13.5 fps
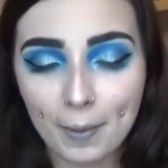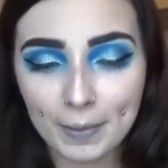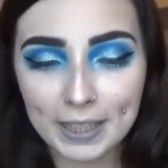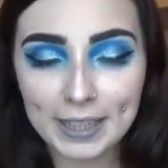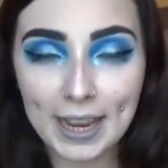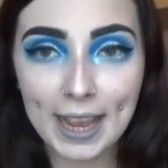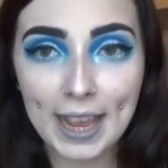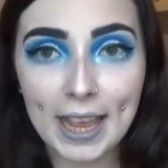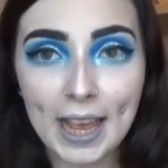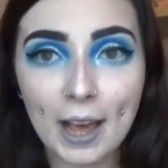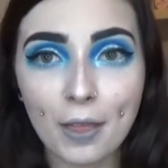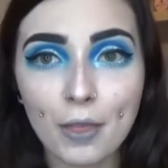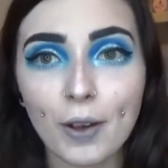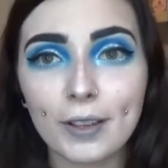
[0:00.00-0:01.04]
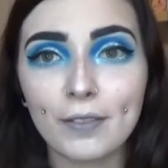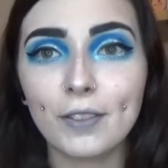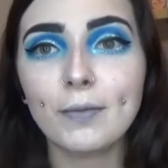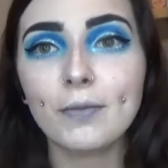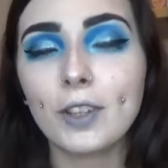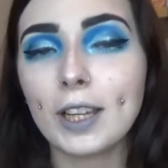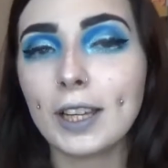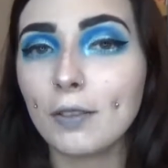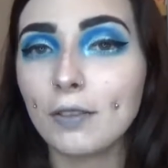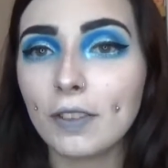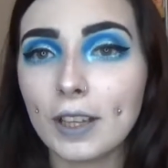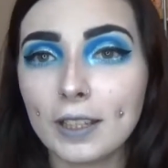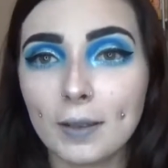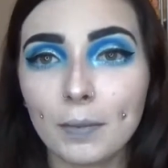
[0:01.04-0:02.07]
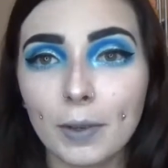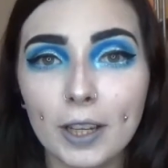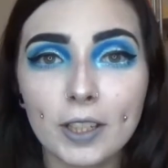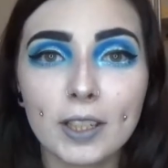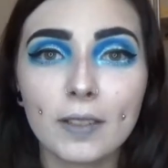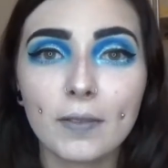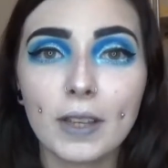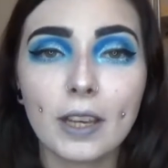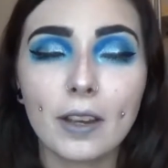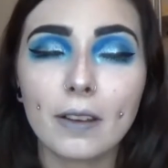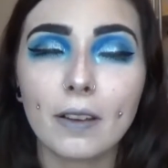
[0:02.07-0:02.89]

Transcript: Today I thought I'd film for you a little first impressions video.